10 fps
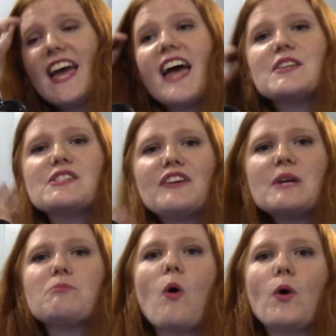It's a very
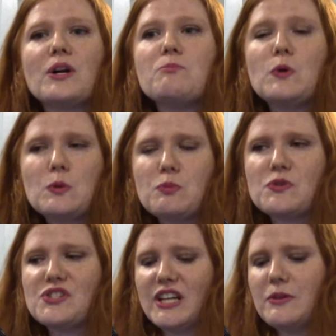important mood
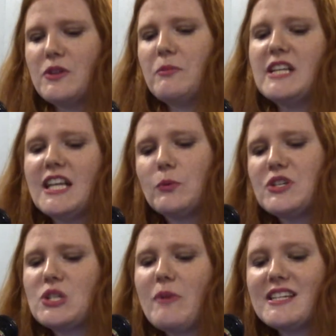booster that we need in the
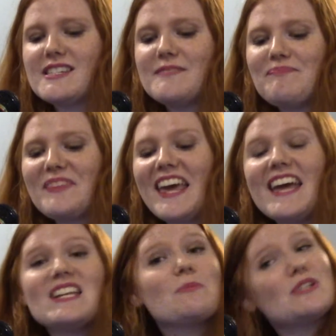winter months.
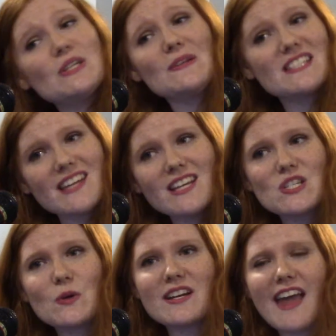Number two is to take
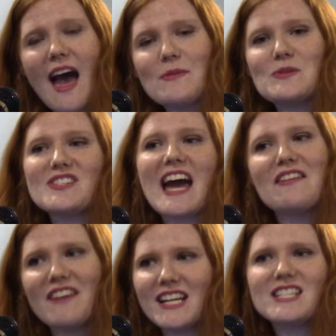short naps, which is kind
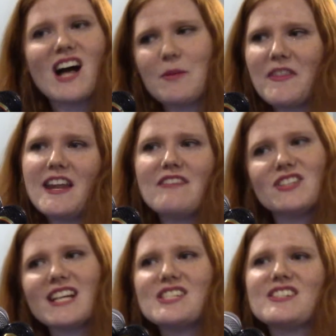of funny to talk about that after
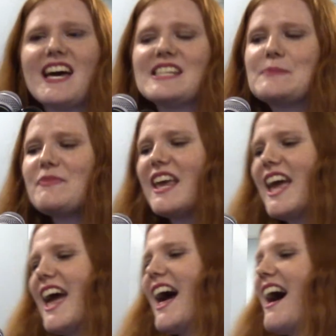exercise.
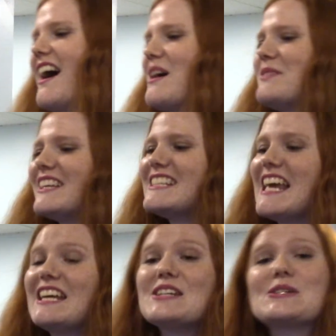
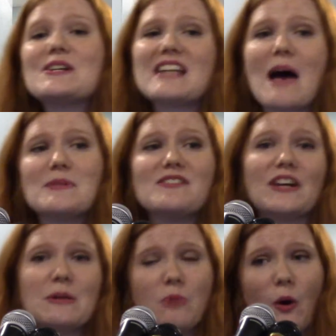Taking short naps is
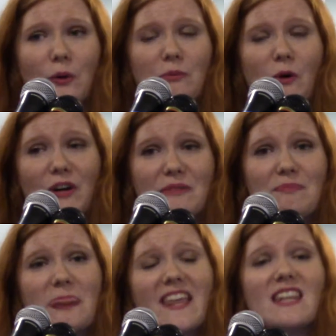very important.
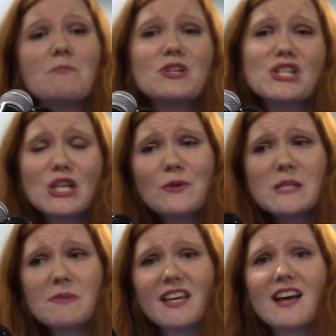Number two, it's
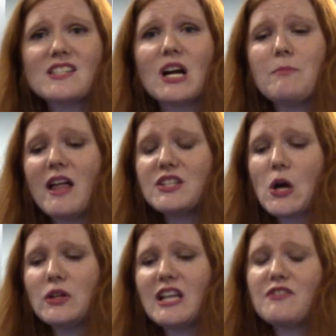because our
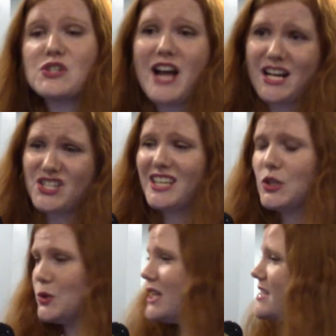melatonin levels are actually
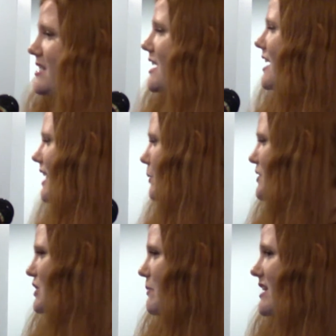increased in the
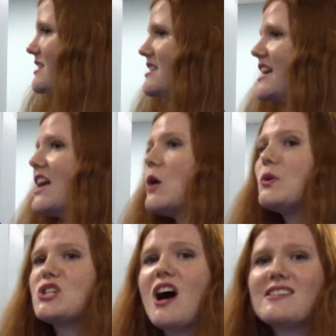winter months,
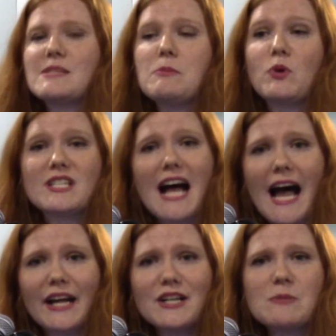which causes us to be more
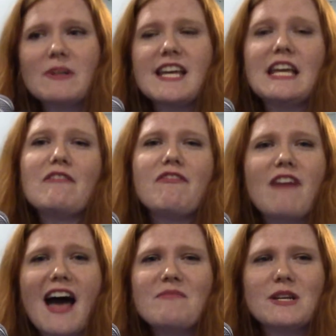tired. So by taking a
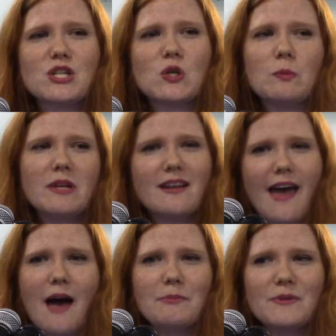5-minute, short-minute
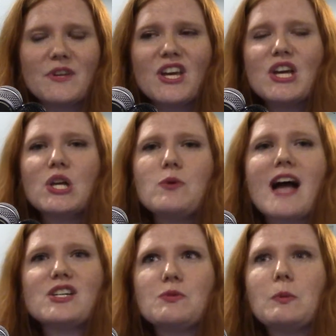nap, you
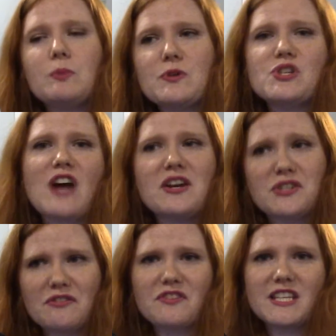actually will boost your
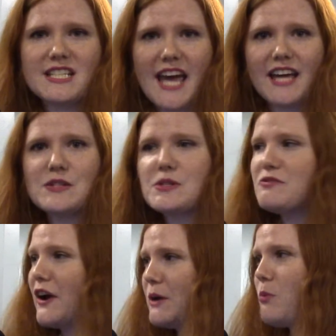energy for the day. So it's
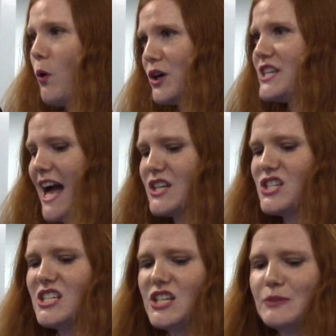very important to
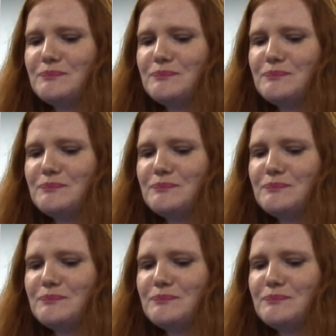actually do.